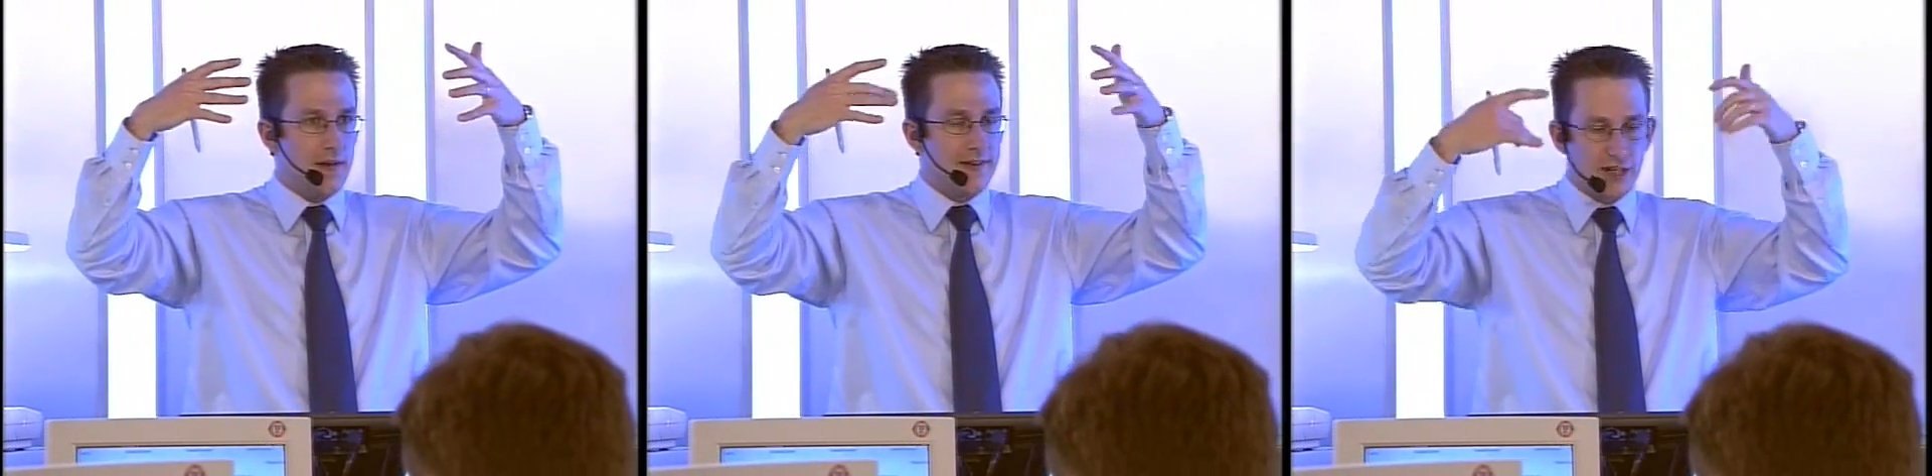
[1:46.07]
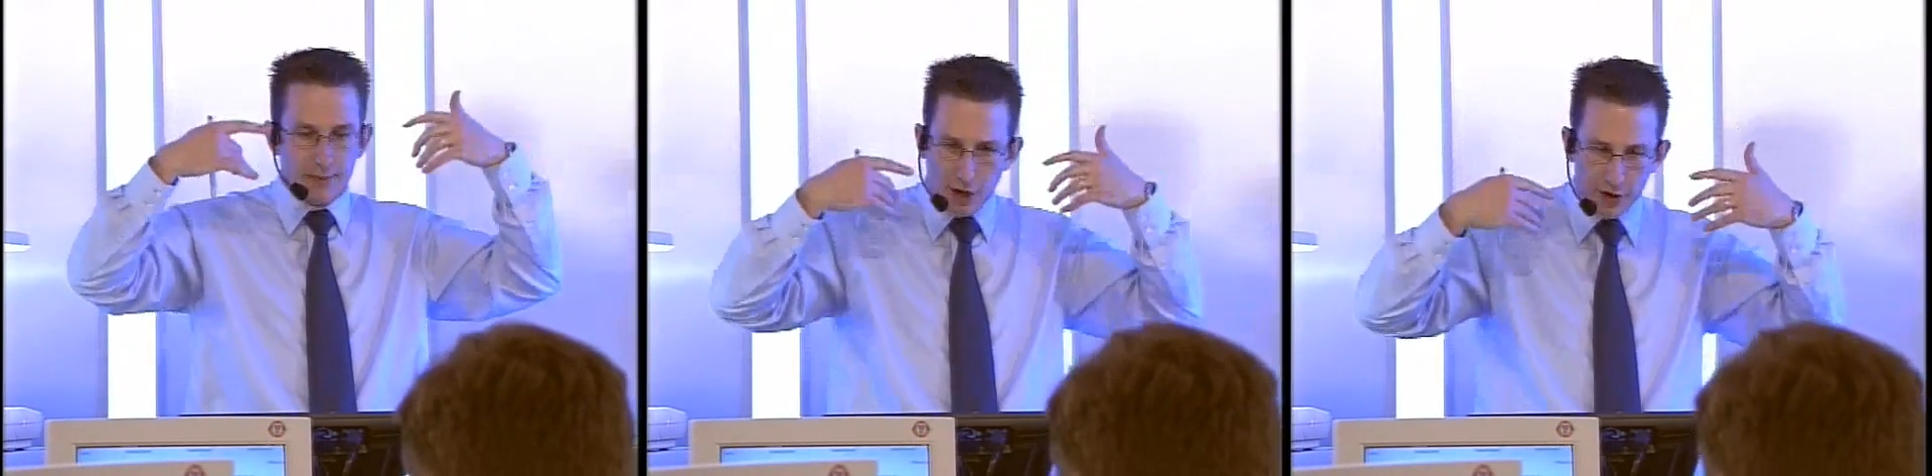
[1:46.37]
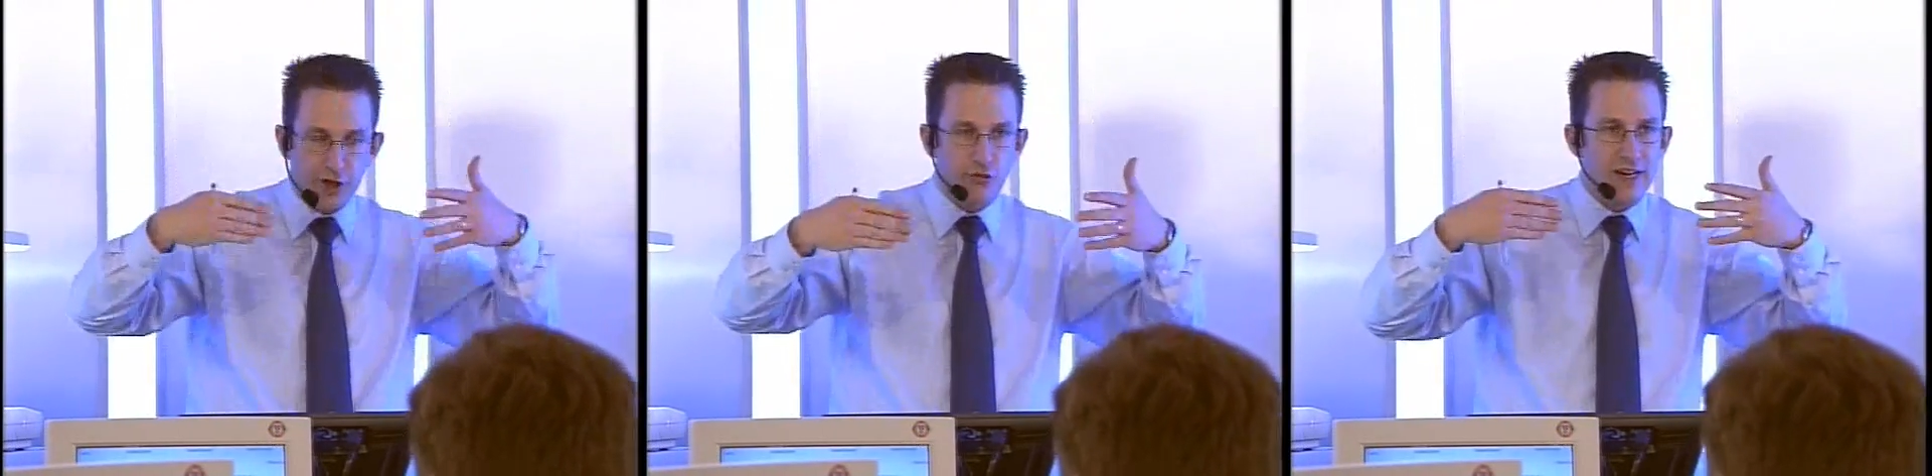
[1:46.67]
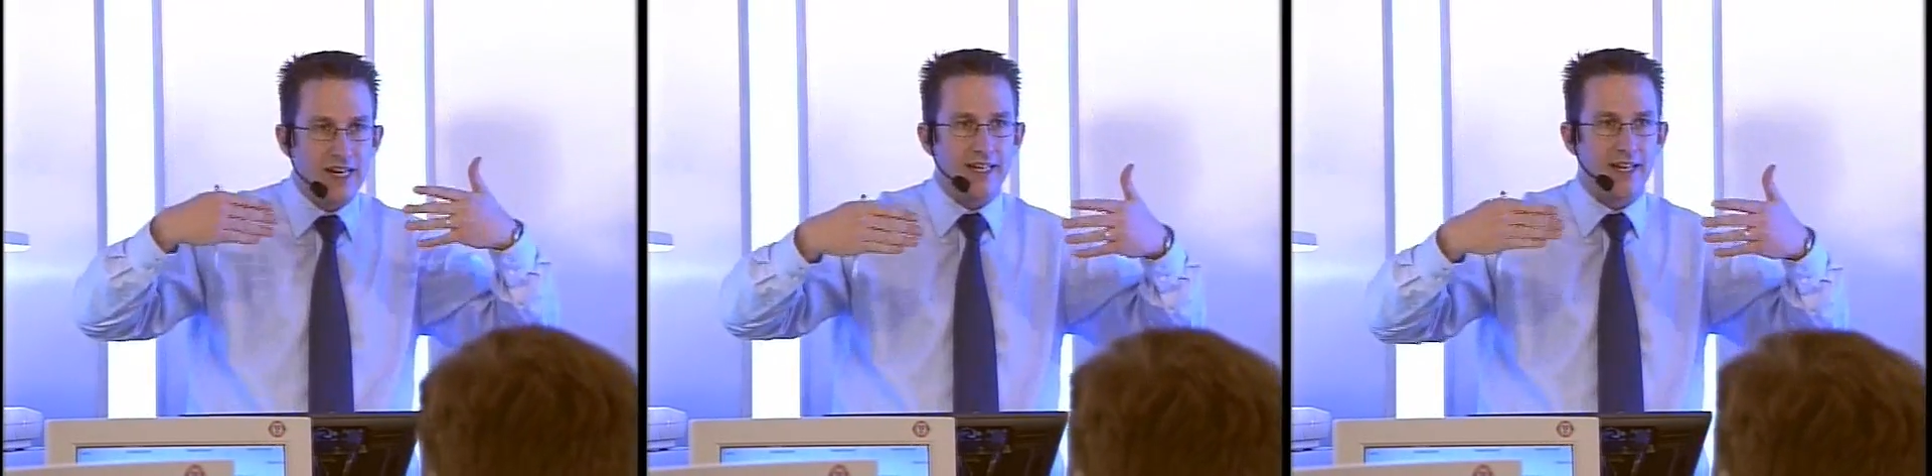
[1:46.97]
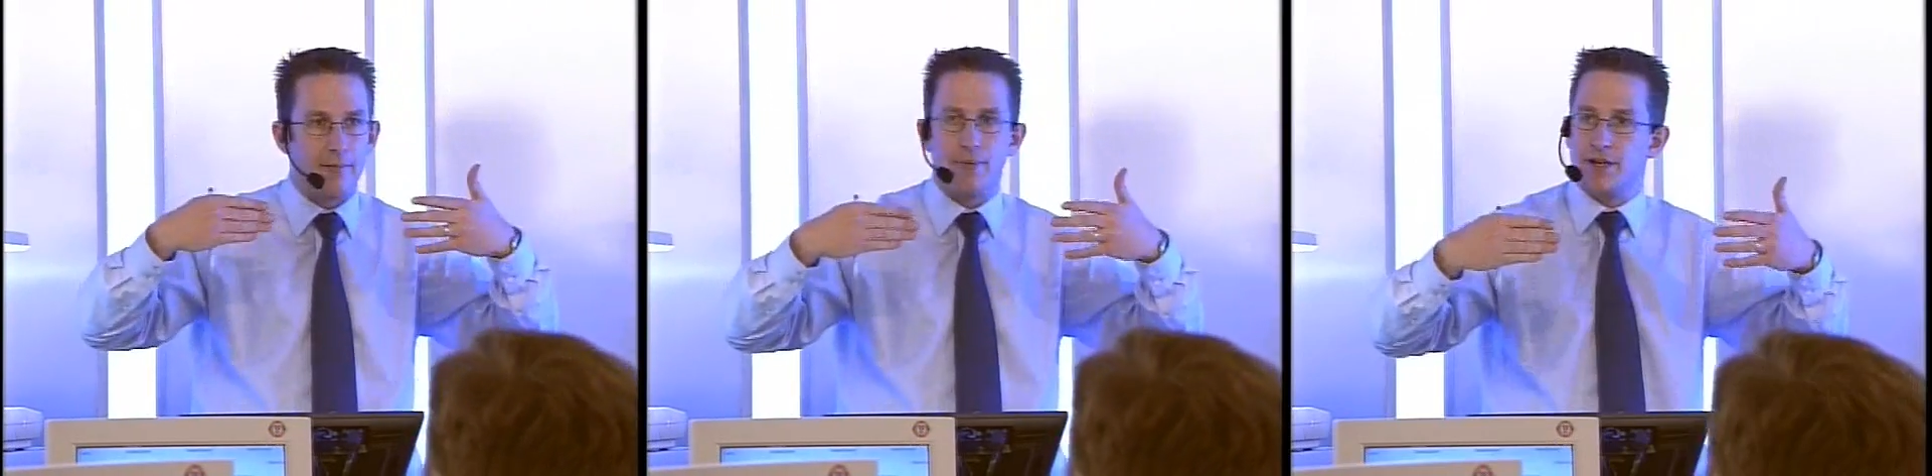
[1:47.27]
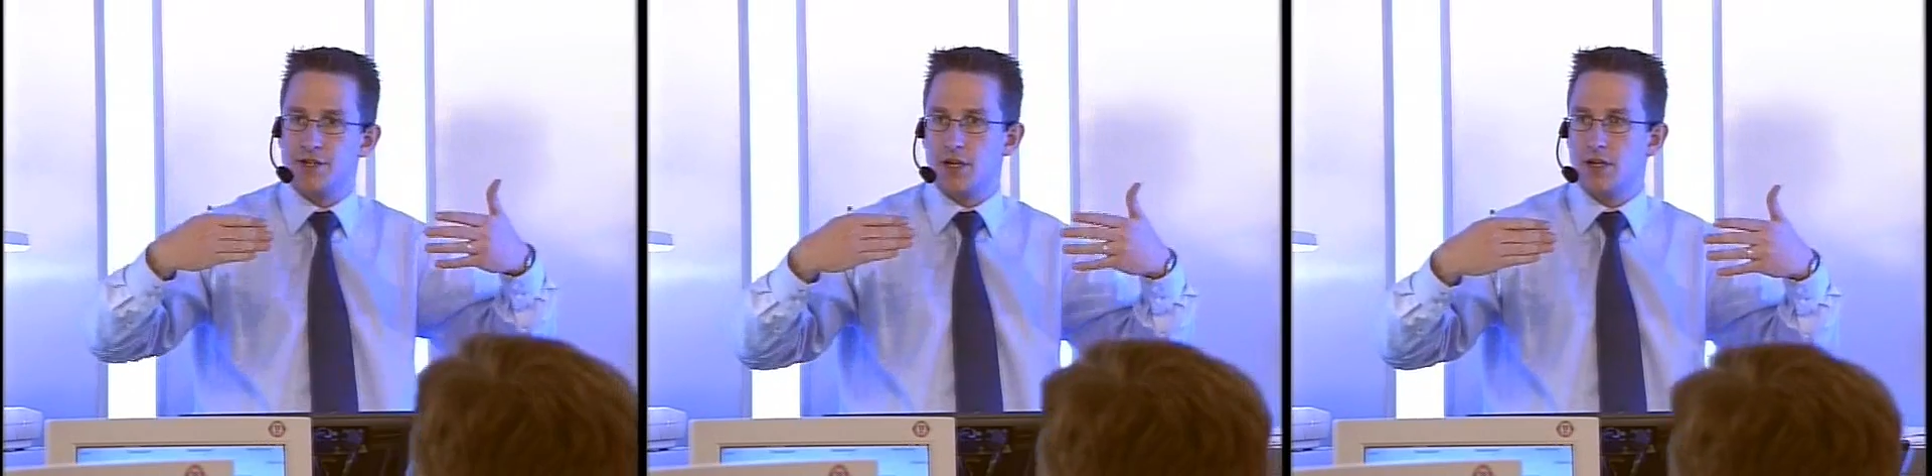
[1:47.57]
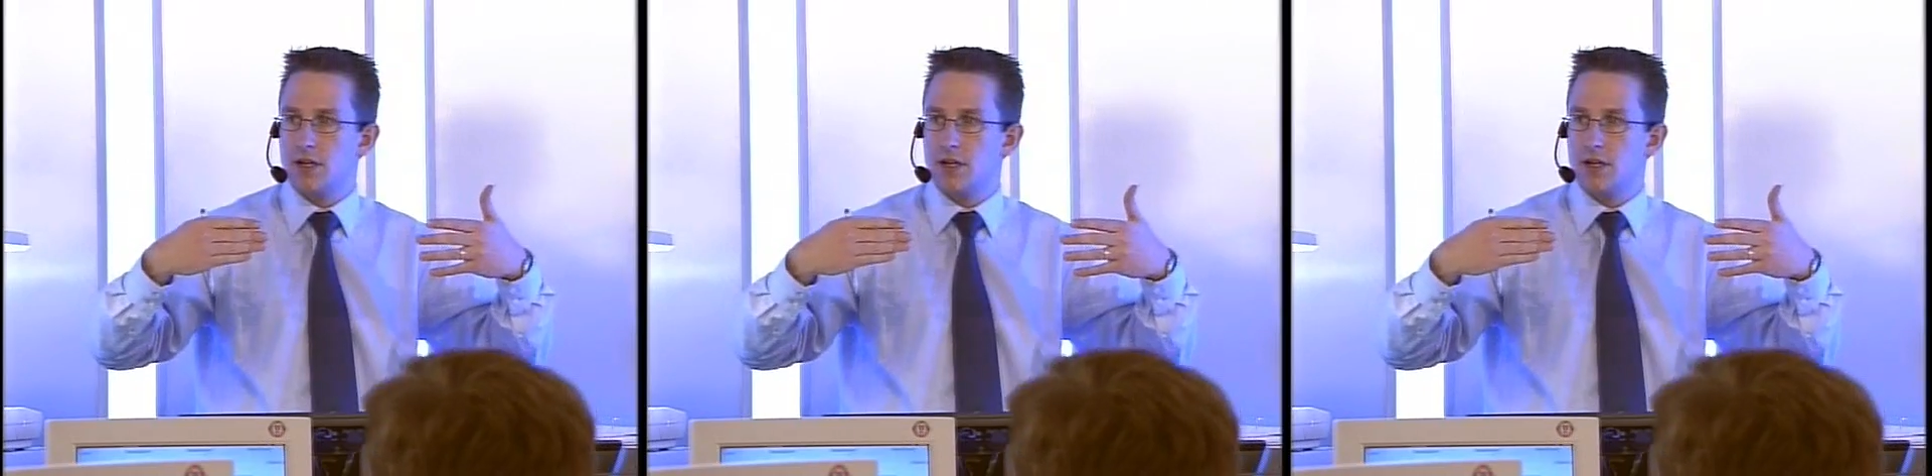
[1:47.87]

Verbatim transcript: And there's going to be a lot of green in that picture.